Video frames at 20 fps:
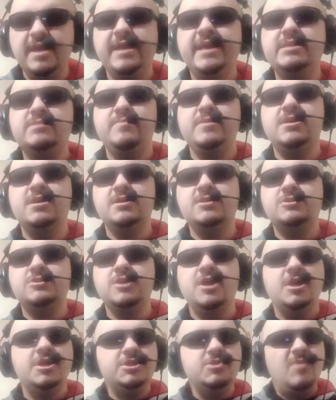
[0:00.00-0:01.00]
It's because
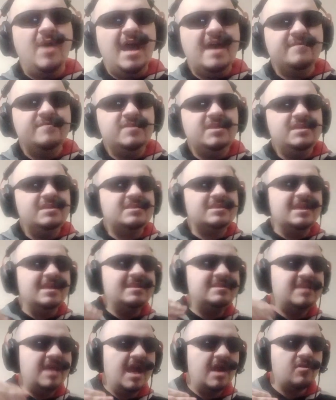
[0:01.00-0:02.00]
you have these
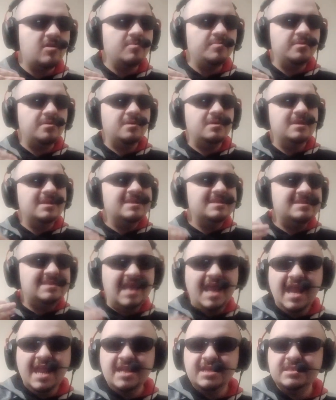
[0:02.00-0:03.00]
terrible
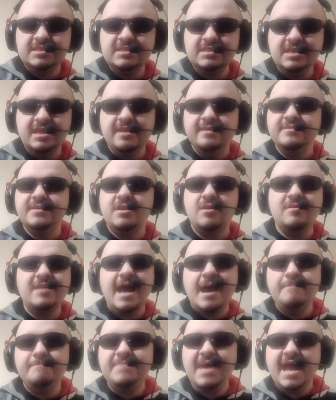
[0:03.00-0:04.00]
takes that are
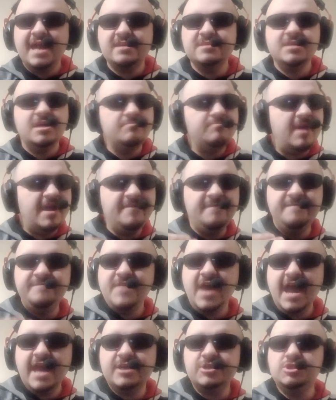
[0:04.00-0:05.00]
not backed up by
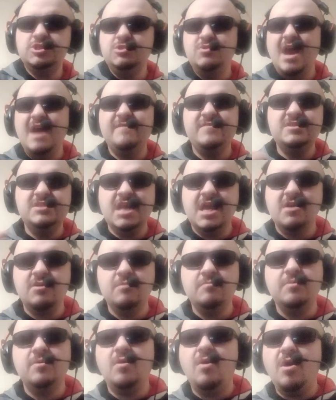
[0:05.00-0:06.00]
facts. You have
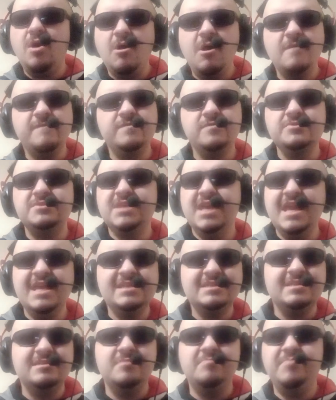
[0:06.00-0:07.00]
terrible, awful
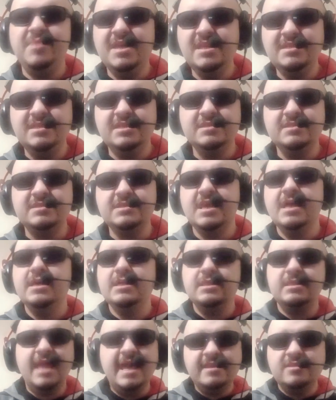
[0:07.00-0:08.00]
takes and opinions
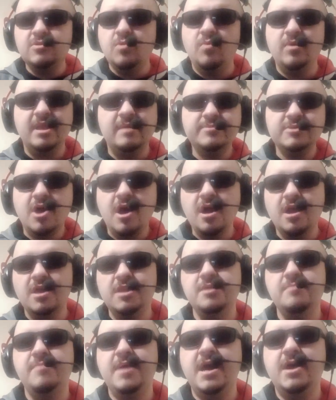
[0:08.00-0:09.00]
like the one I'm
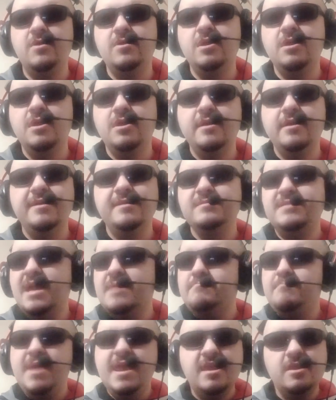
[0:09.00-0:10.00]
talking about that
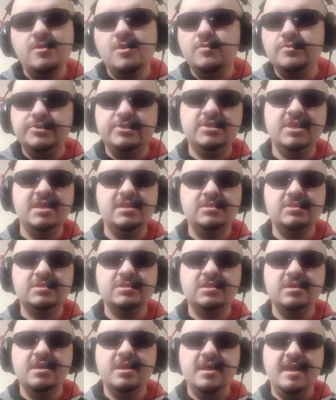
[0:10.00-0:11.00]
make no
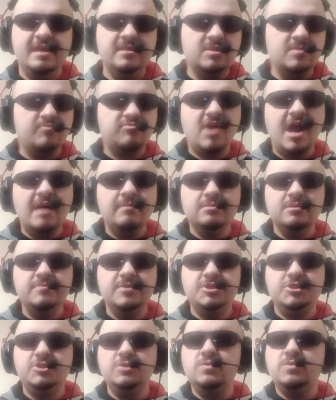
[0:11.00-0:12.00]
sense. And the problem
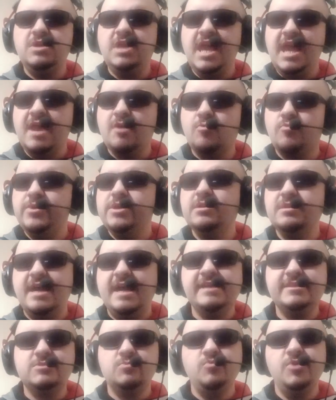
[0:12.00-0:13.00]
is you can't
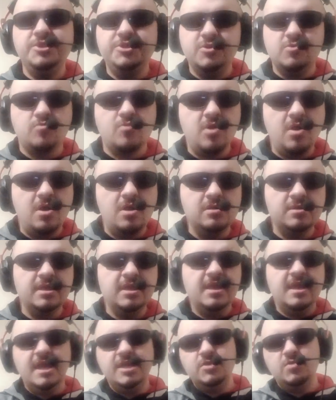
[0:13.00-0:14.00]
realize when you're wrong
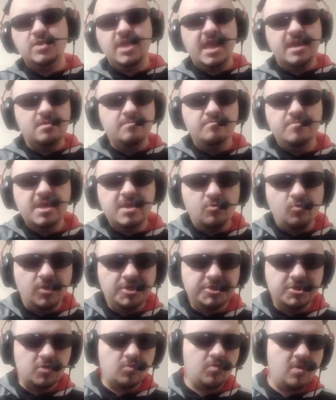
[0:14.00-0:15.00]
and you can't admit
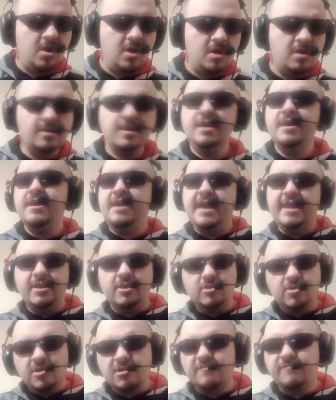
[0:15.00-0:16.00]
when you're wrong and
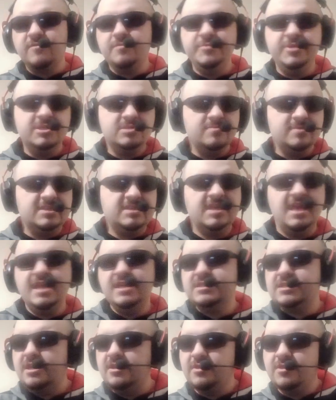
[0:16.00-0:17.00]
learn from these
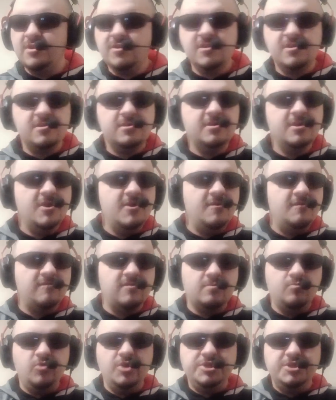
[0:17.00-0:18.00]
mistakes and learn
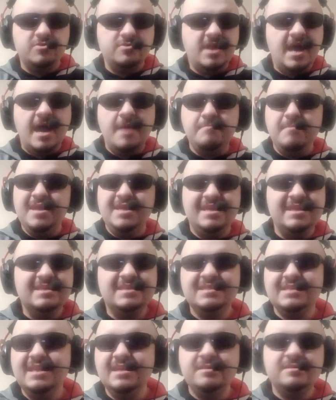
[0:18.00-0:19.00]
from when you're not making
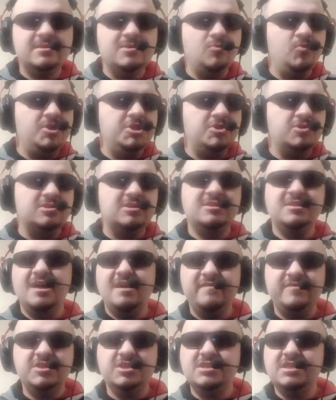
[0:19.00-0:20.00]
sense and when your
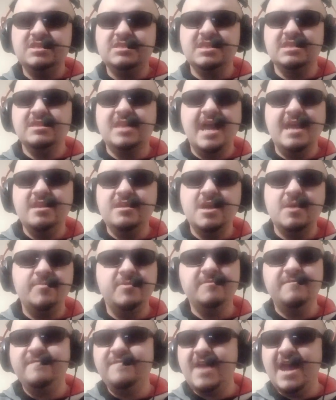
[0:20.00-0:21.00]
stuff just isn't lining
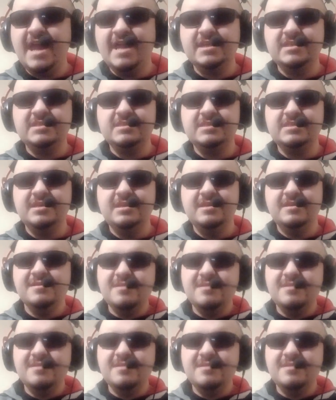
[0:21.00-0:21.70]
up with facts.